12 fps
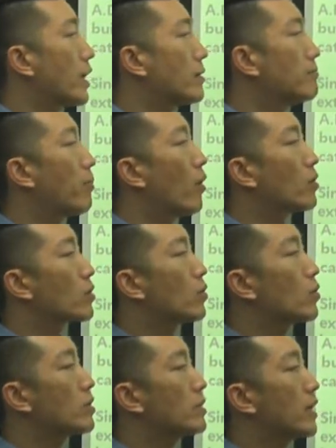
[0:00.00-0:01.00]
and ball
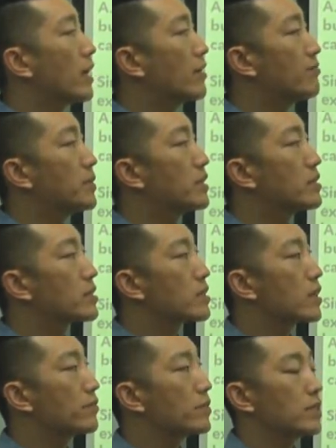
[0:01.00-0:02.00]
court have been
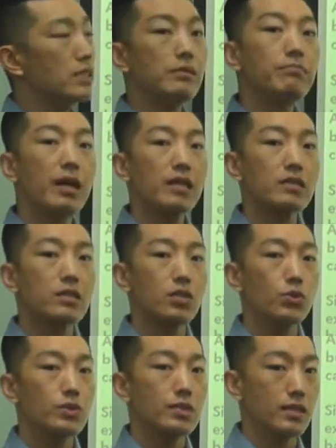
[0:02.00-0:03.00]
discovered in
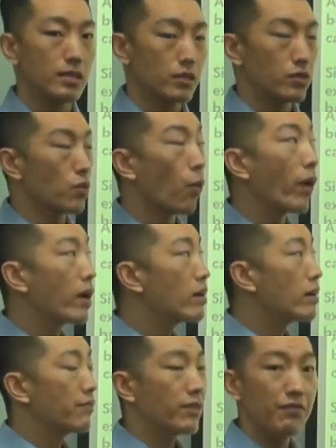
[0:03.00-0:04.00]
Mexico City. So
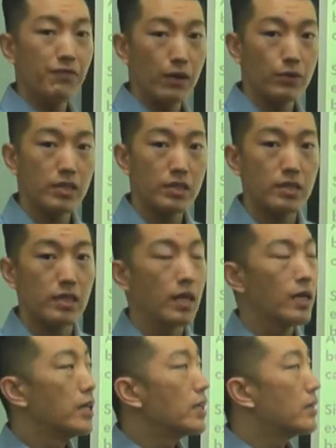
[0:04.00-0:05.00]
where have they found this?
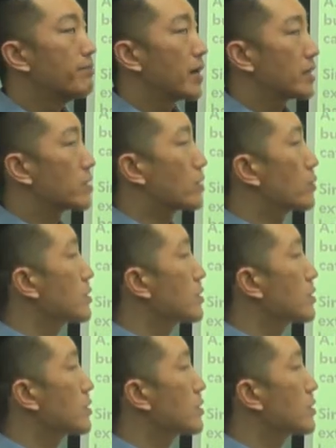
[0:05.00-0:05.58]
In Mexico